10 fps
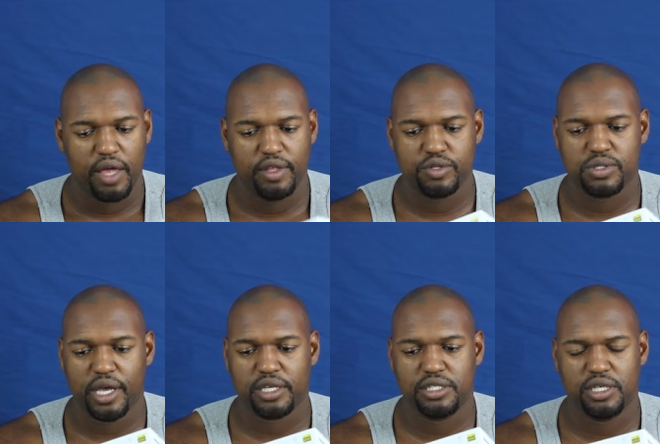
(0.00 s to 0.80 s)
this was
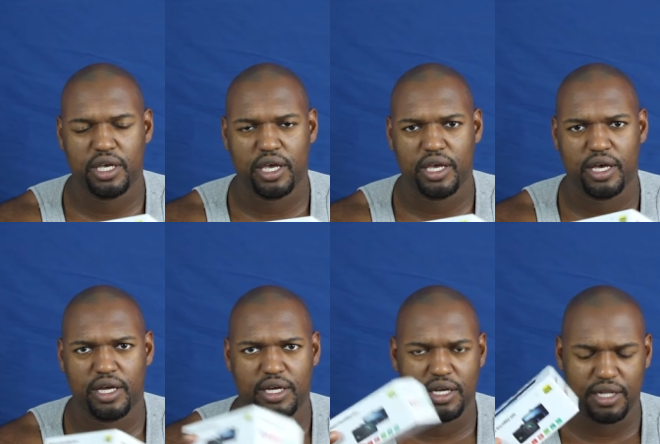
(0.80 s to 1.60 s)
actually
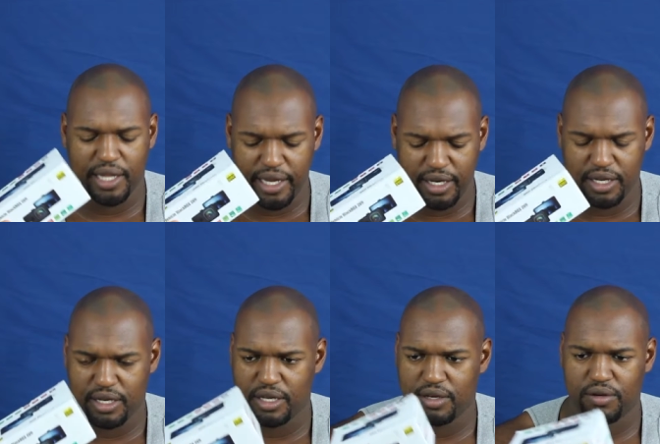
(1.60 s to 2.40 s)
a
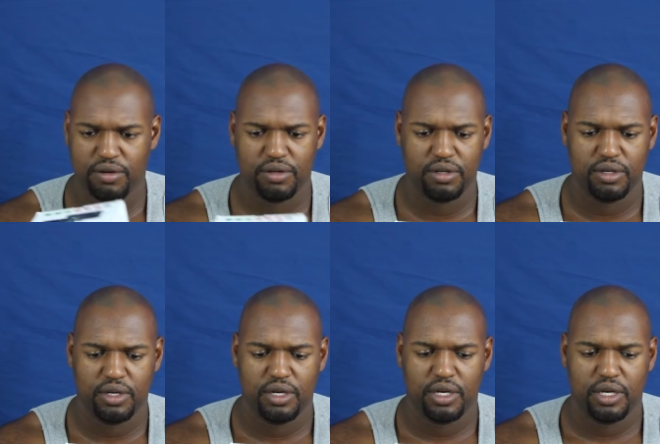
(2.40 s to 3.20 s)
lightning deal
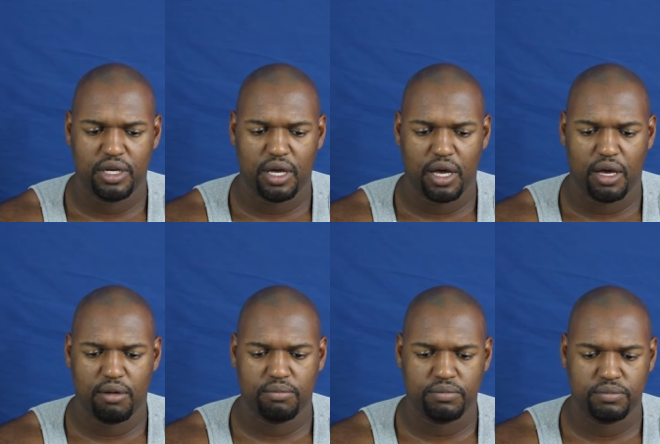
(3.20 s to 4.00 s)

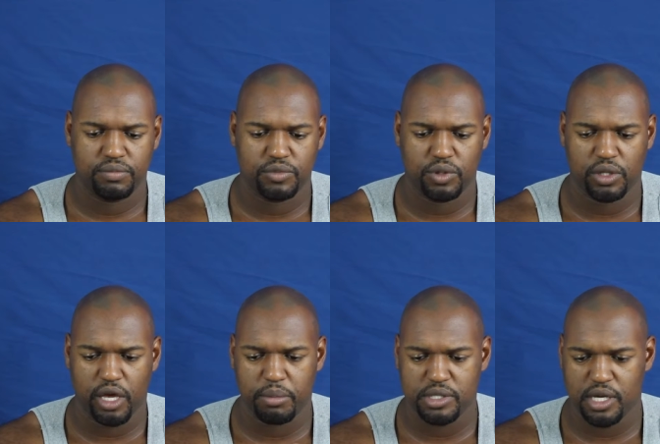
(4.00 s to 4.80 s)
on
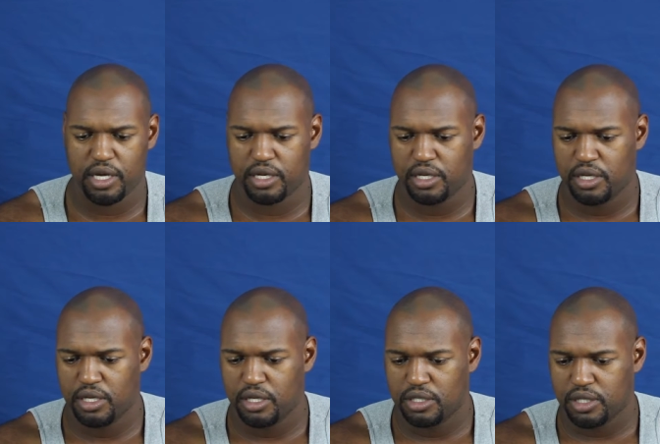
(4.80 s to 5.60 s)
Amazon.
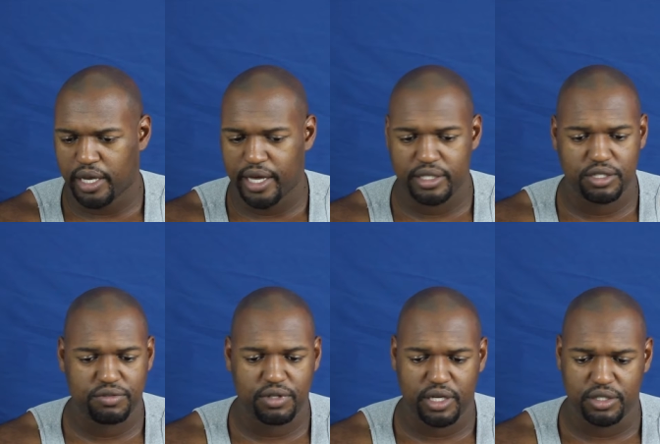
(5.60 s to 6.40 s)
So I got this
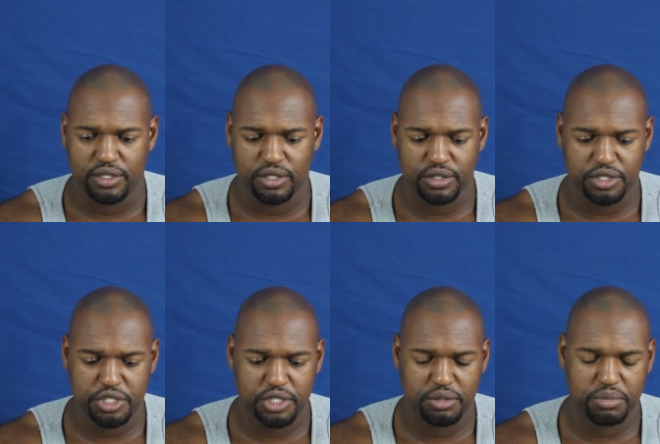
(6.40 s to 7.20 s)
for like dirt
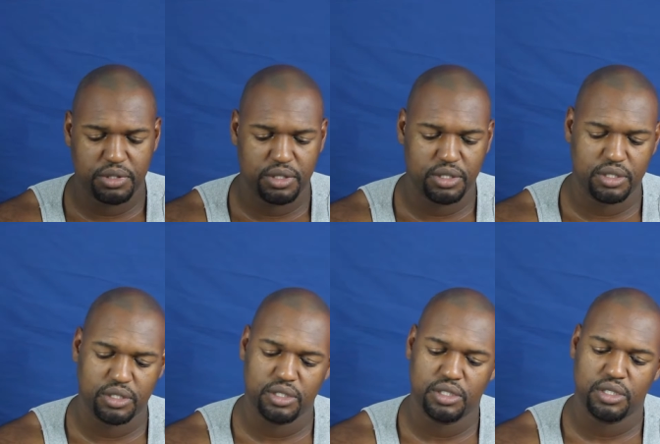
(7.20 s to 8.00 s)
cheap.
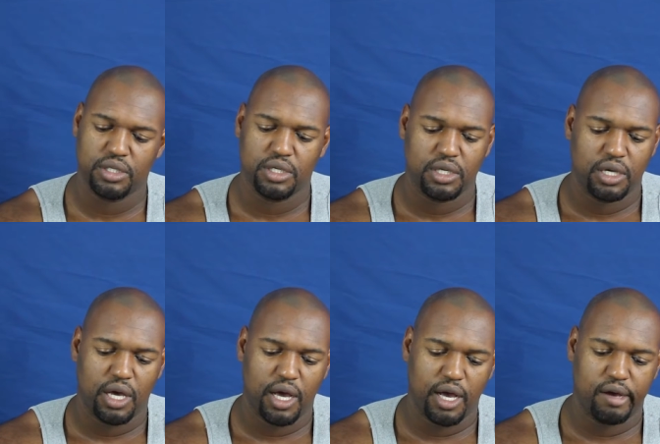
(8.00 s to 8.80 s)

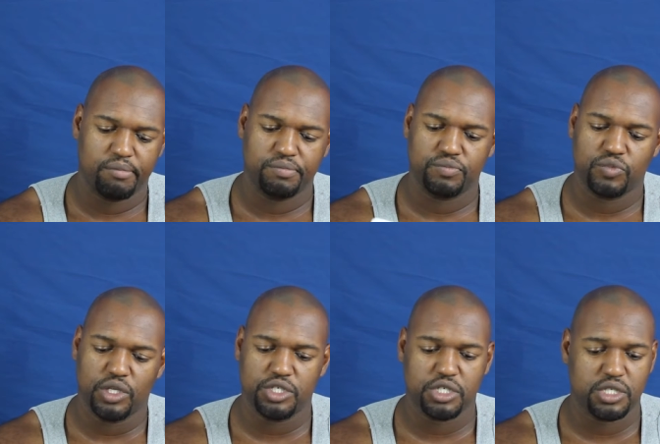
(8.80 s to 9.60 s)
And
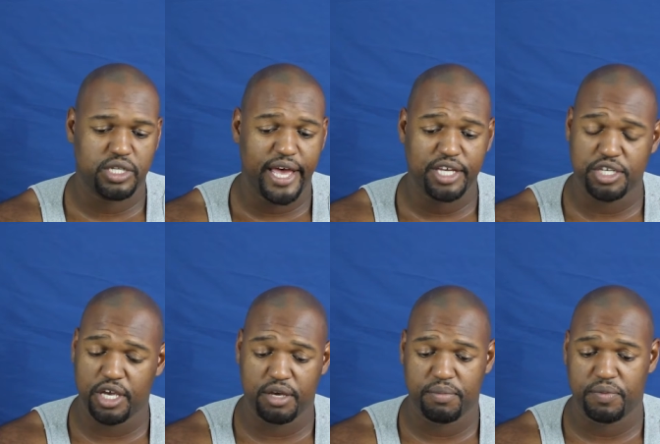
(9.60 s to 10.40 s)
it's just a dash
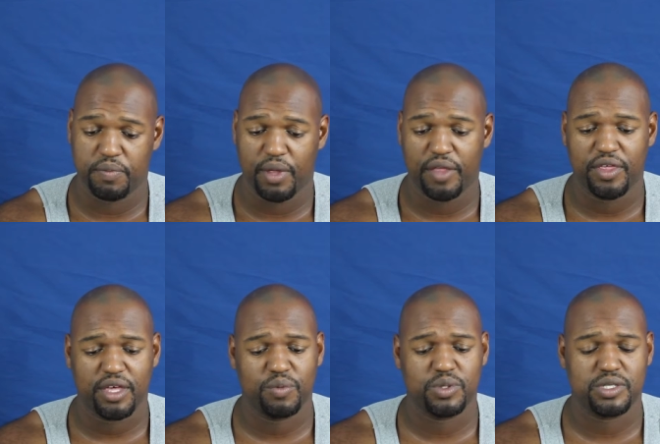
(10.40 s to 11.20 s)
cam. I
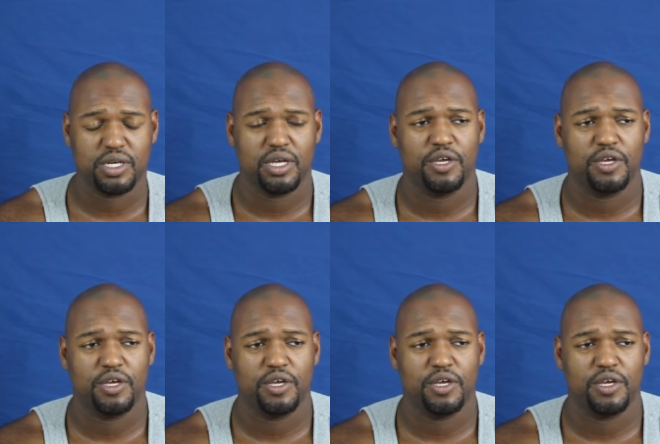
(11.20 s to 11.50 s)
think it was